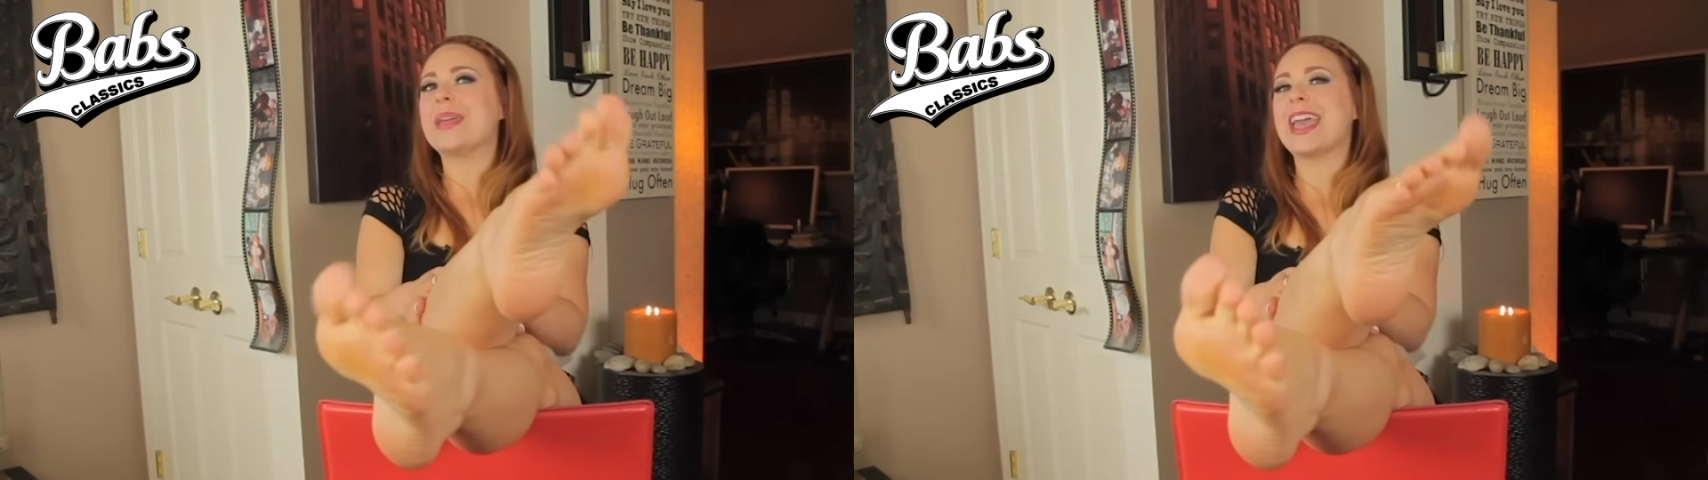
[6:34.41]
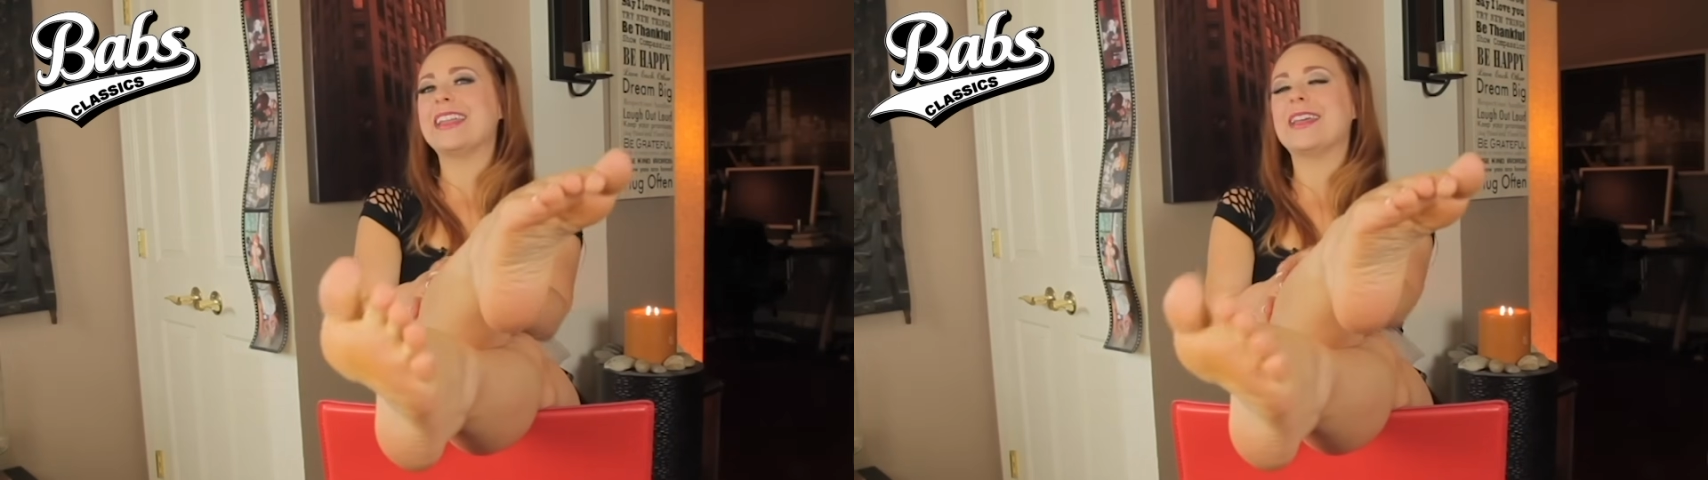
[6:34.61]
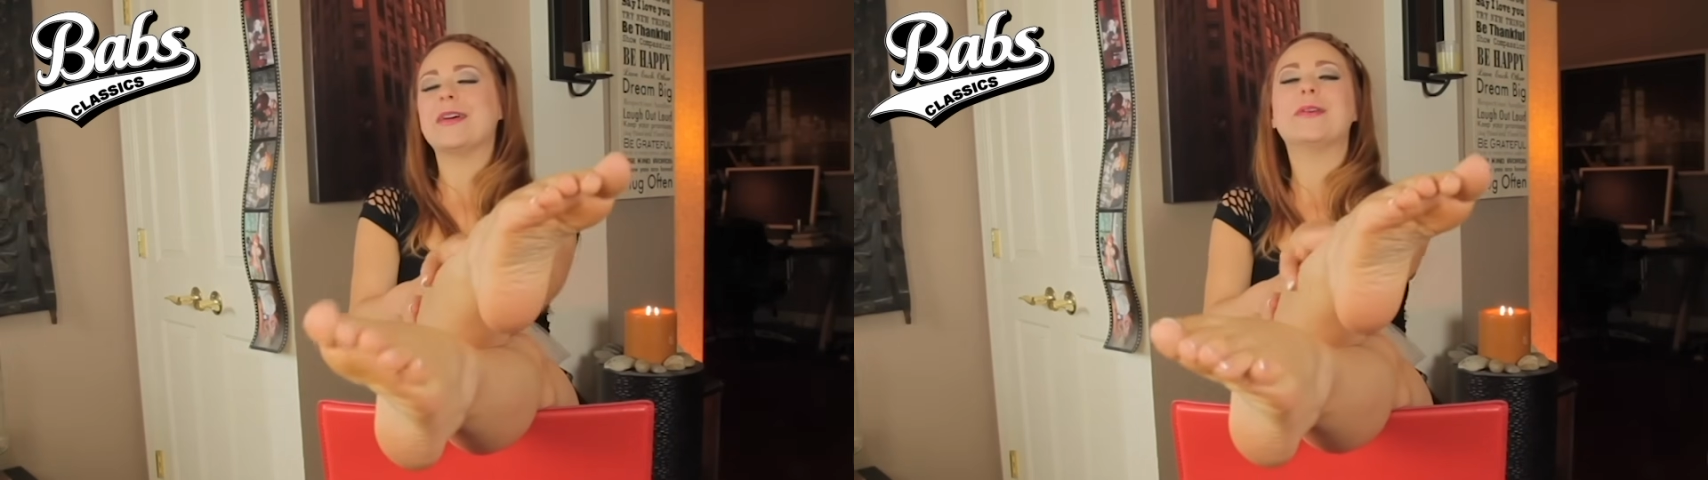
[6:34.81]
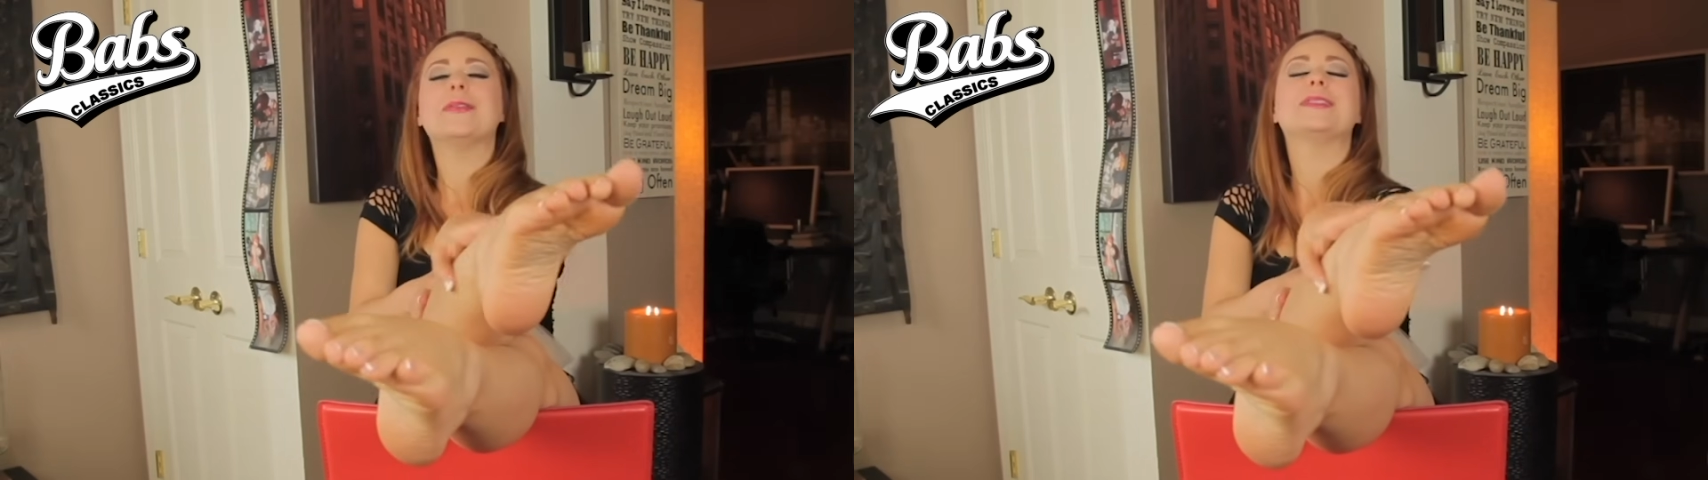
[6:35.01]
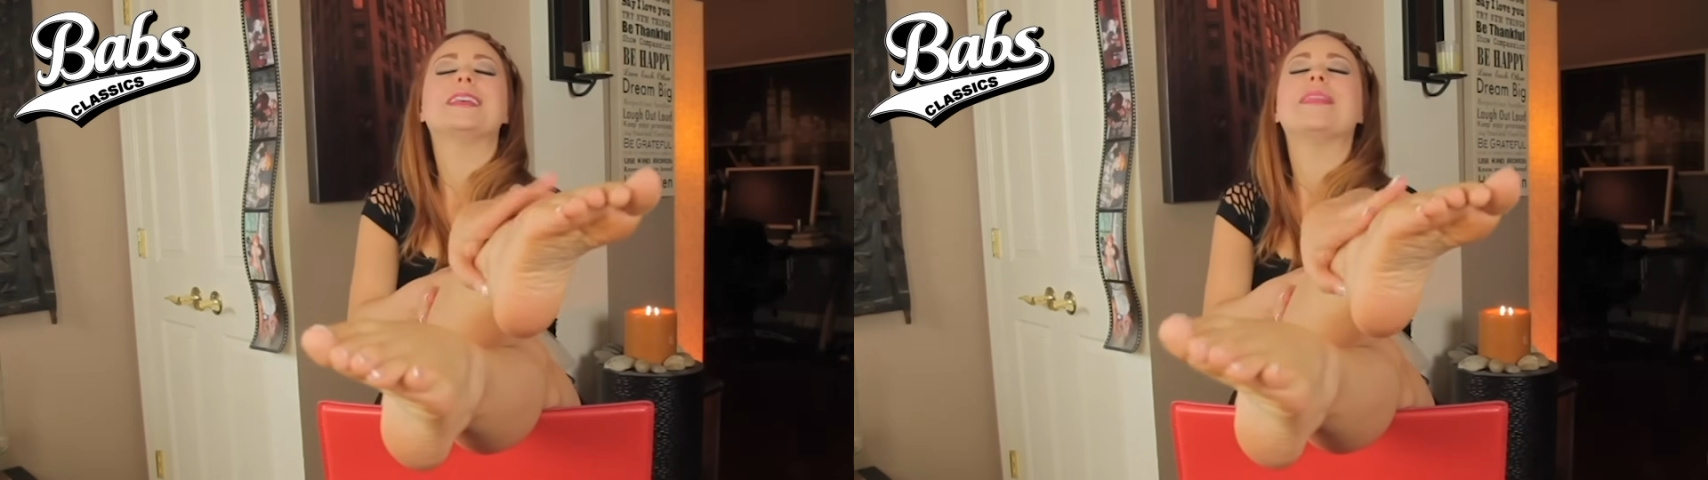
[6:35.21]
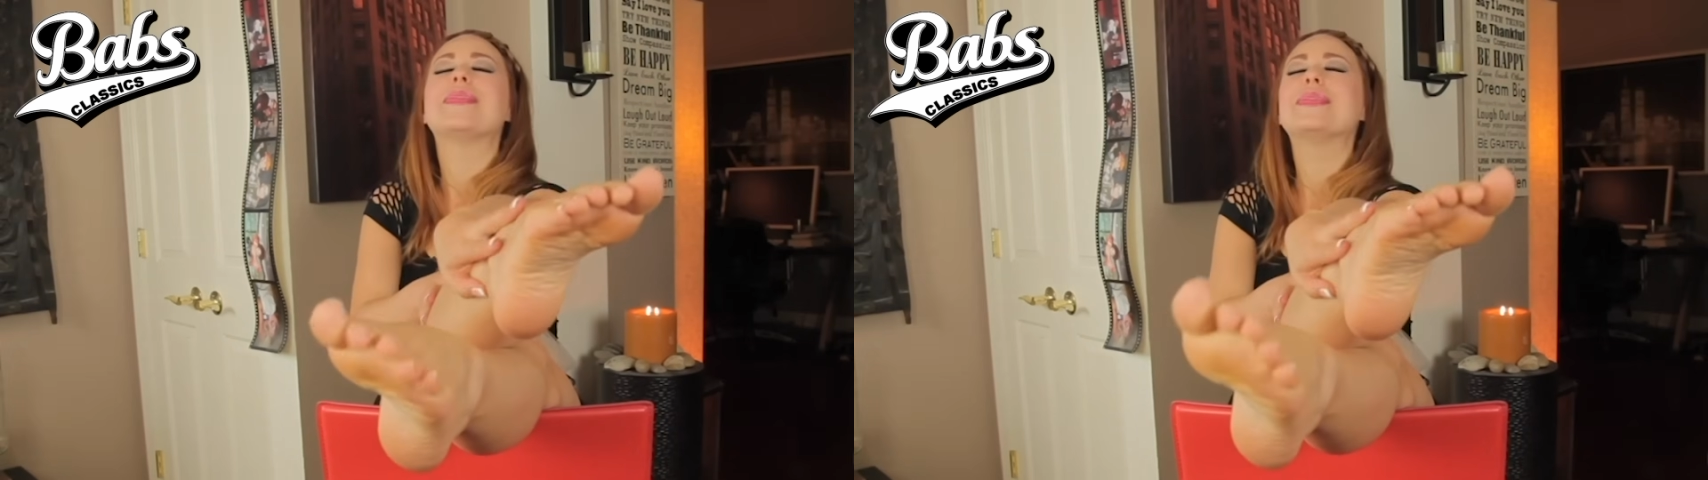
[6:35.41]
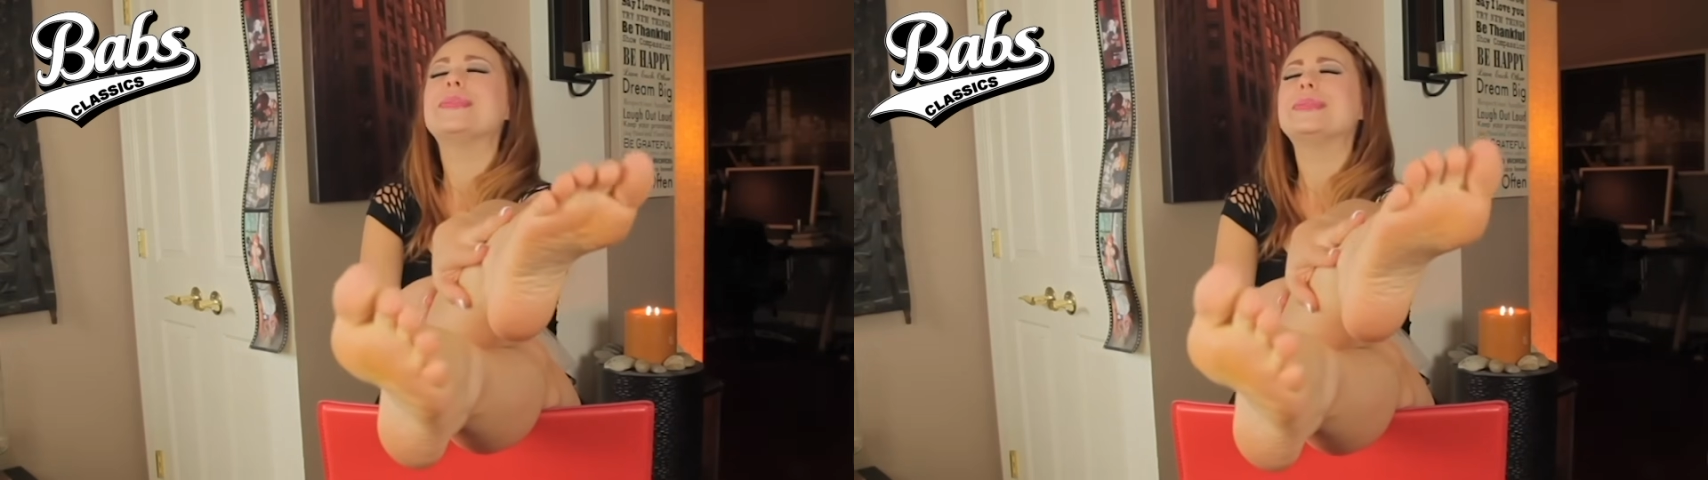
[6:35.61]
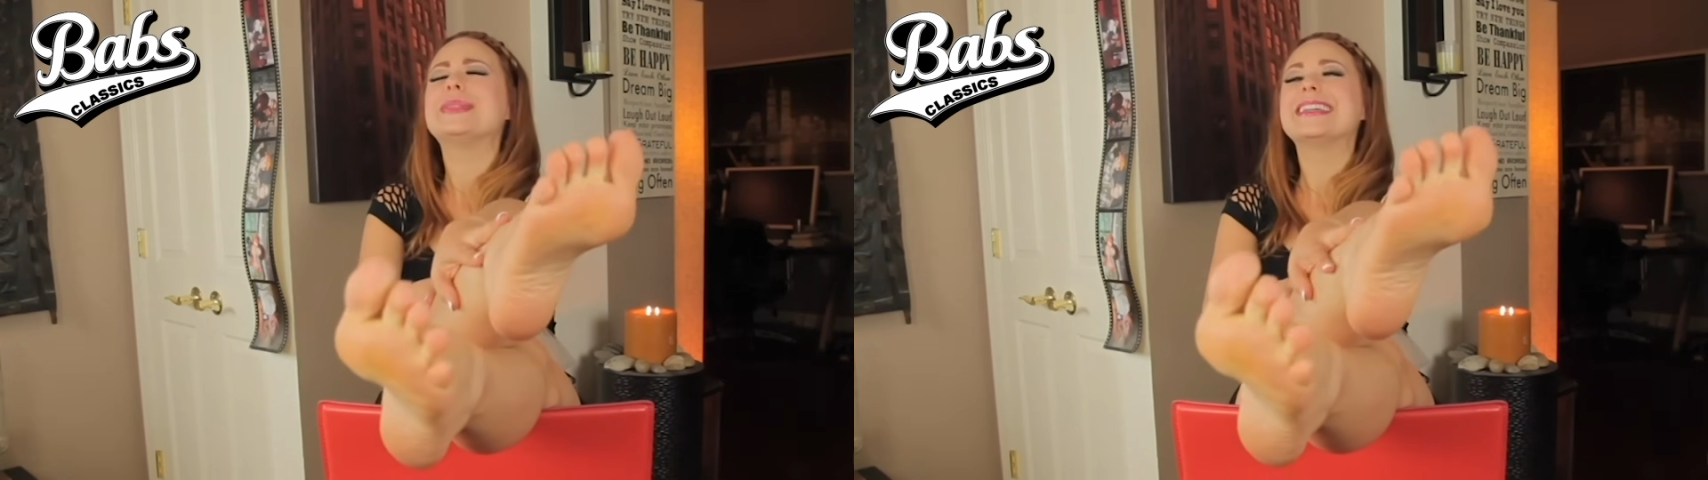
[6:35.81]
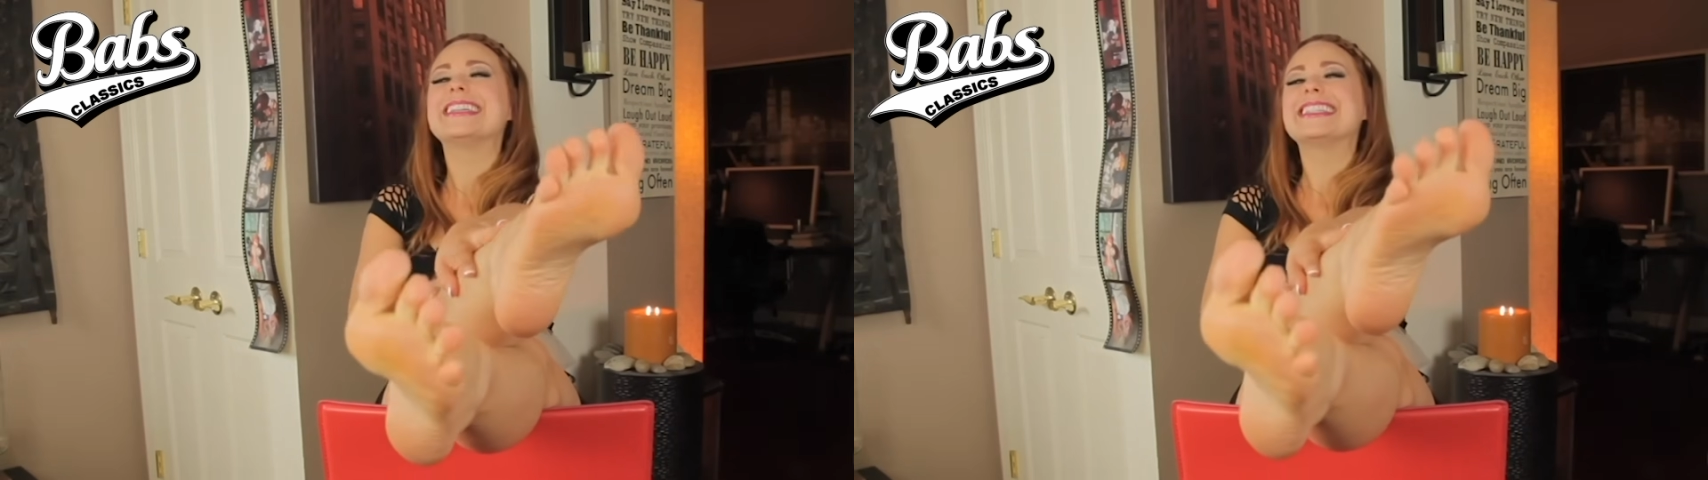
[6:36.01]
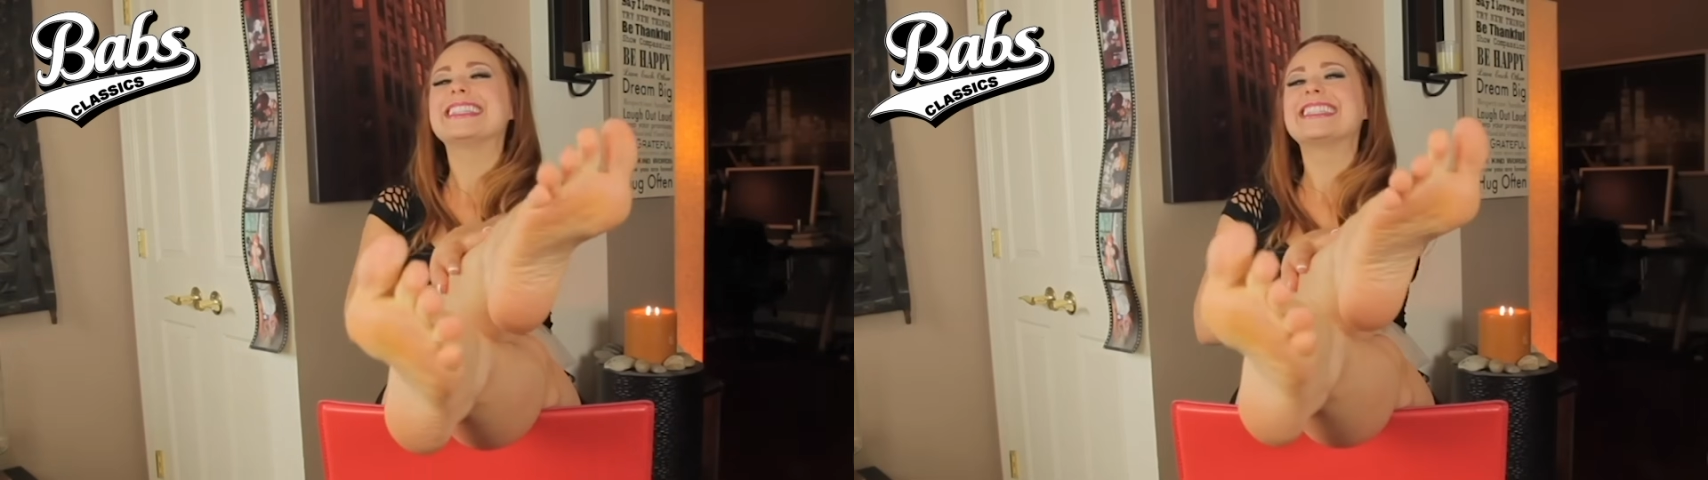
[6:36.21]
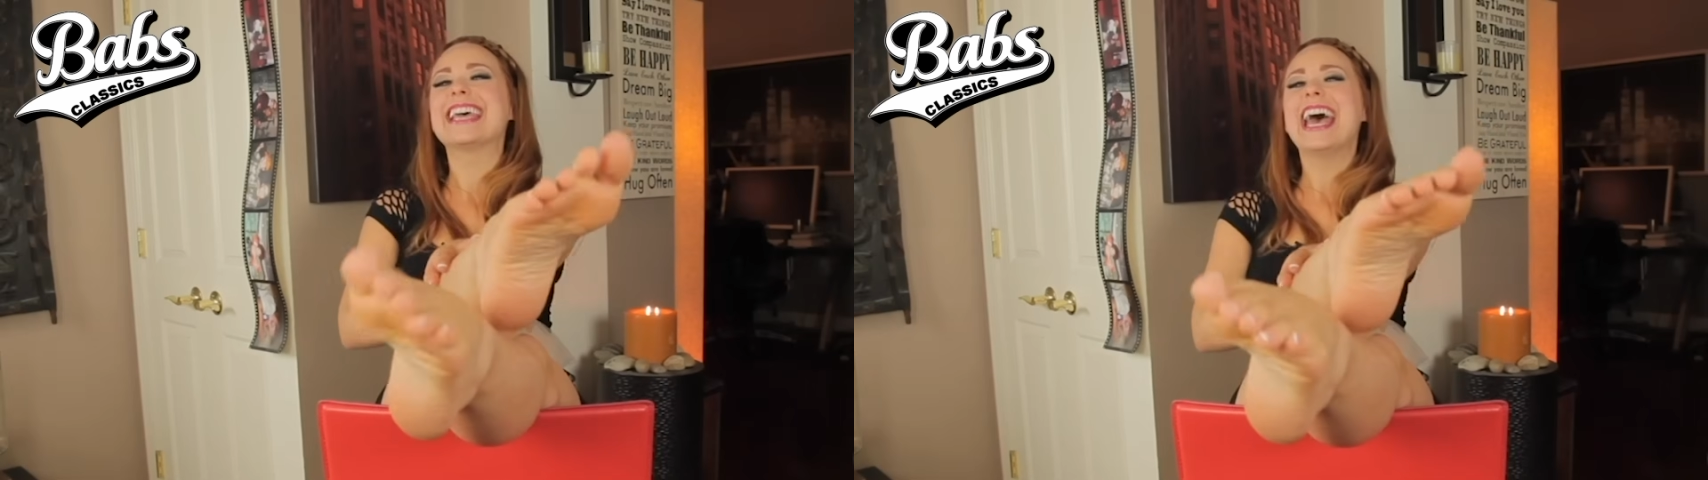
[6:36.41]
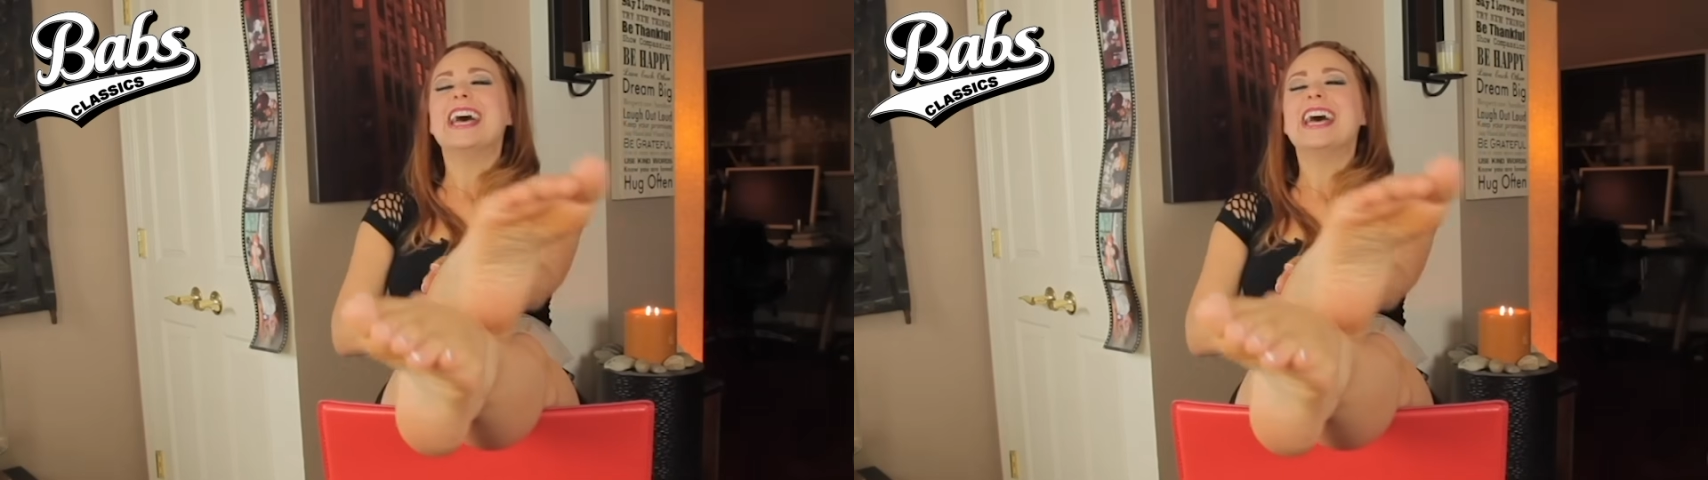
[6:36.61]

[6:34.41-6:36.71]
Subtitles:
pantyhose enthusiast.